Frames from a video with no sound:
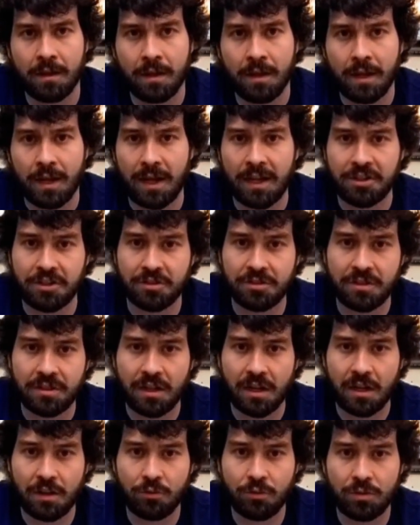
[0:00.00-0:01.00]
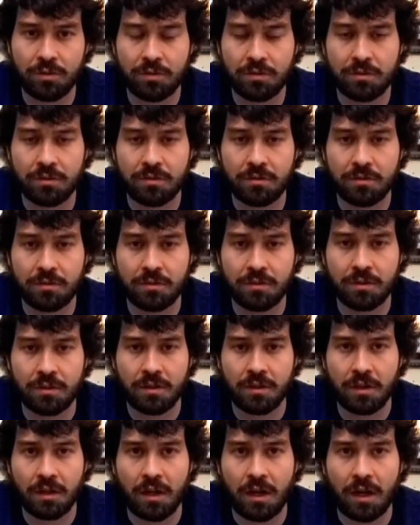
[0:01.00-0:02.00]
Actually, I will
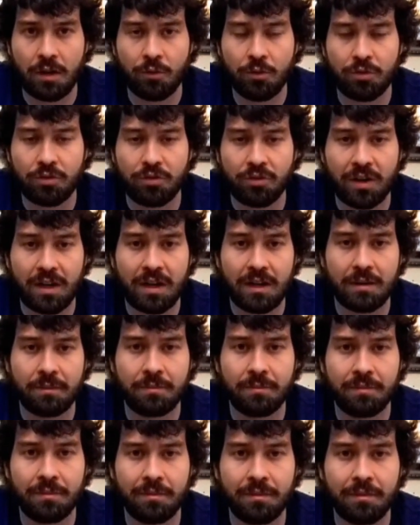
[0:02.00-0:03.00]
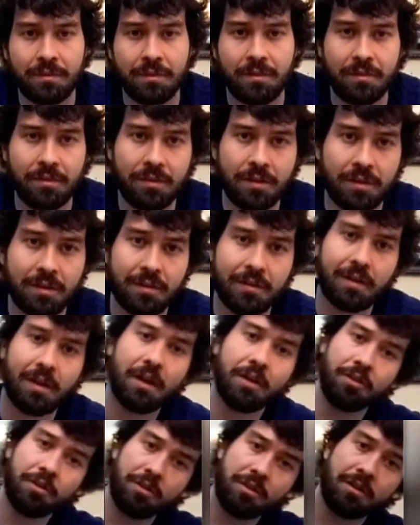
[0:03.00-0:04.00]
grab the
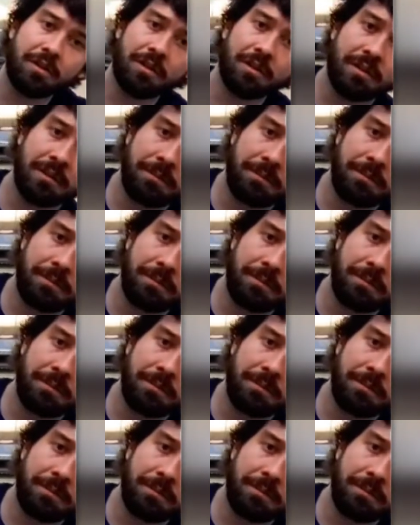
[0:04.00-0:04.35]
other